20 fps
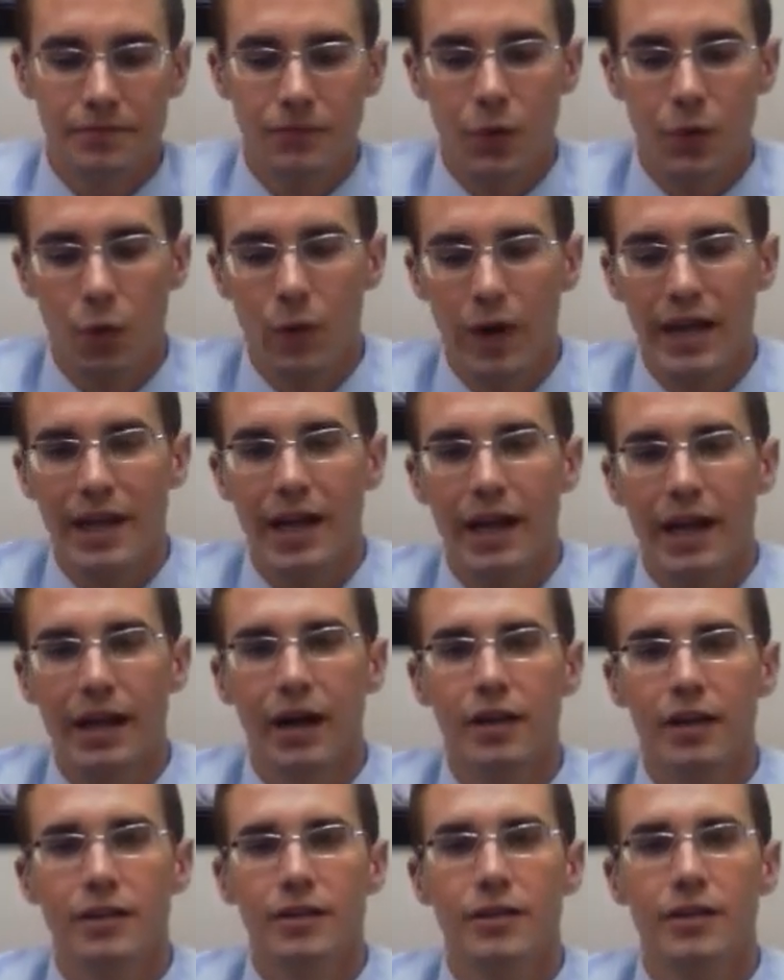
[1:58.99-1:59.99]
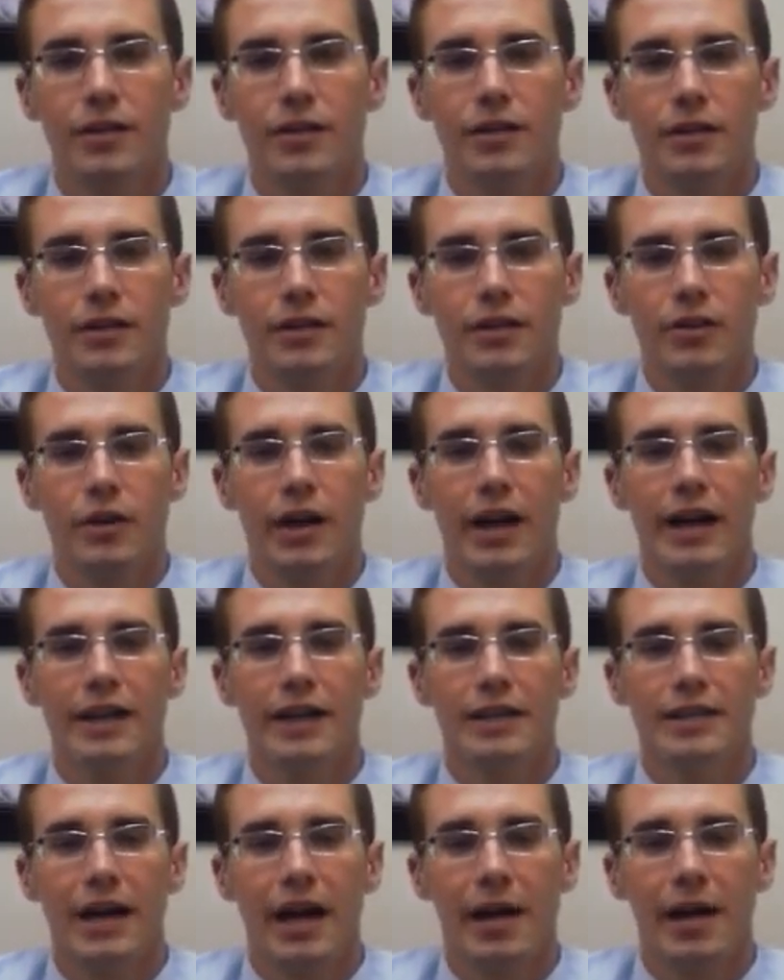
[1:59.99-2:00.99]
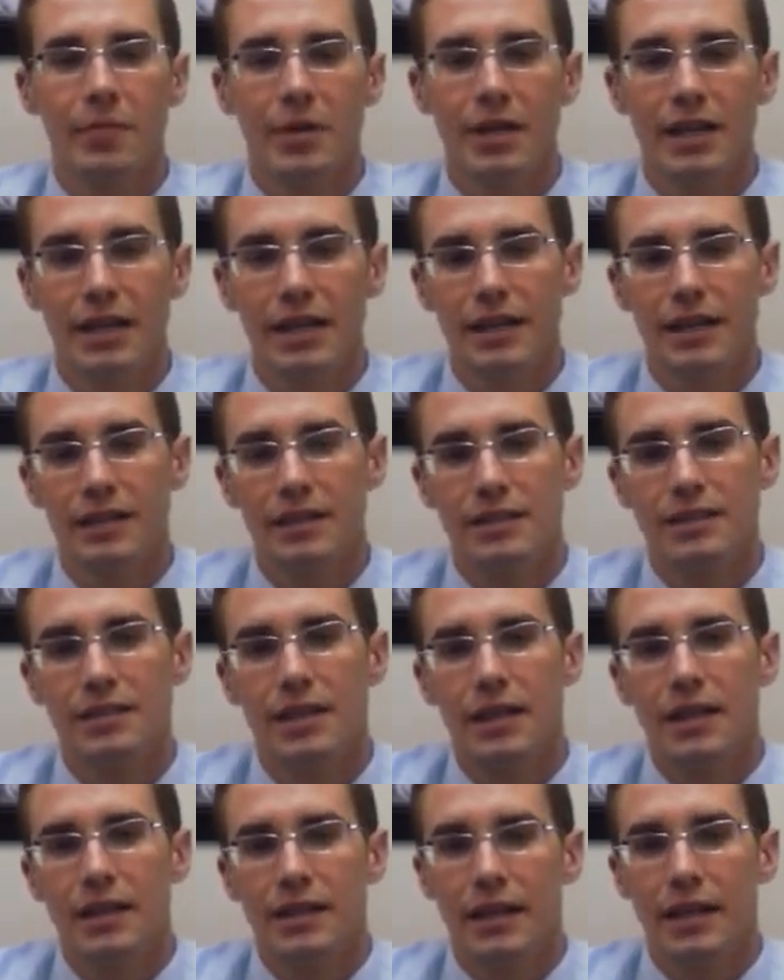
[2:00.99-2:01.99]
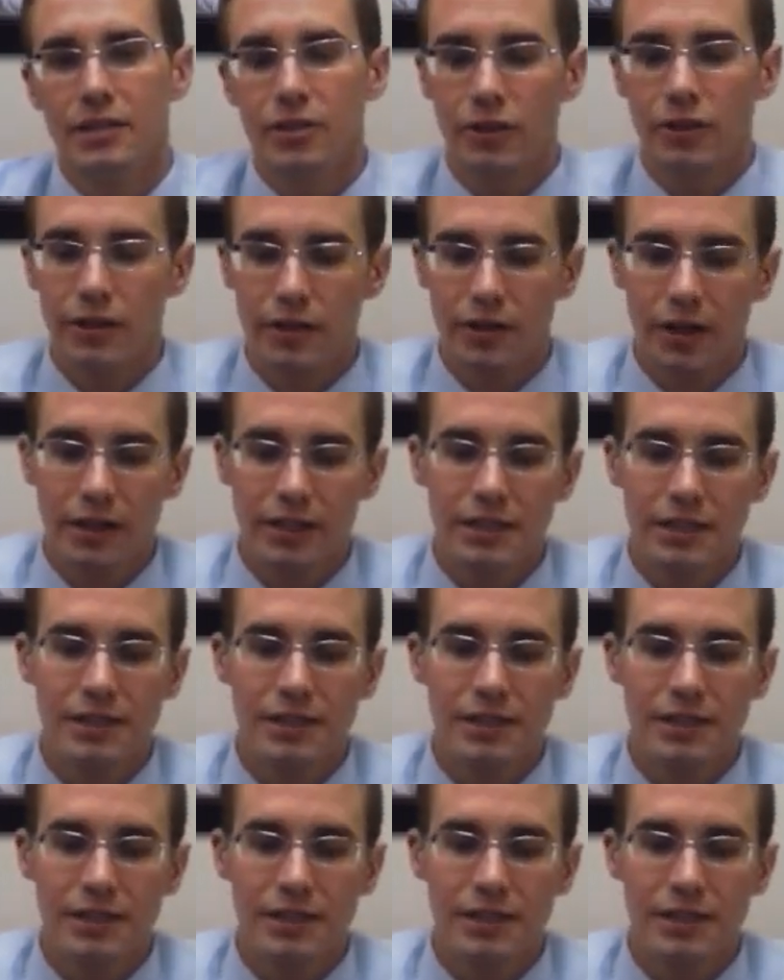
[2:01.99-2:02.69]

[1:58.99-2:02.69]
The way they color grade a diamond is they turn it on its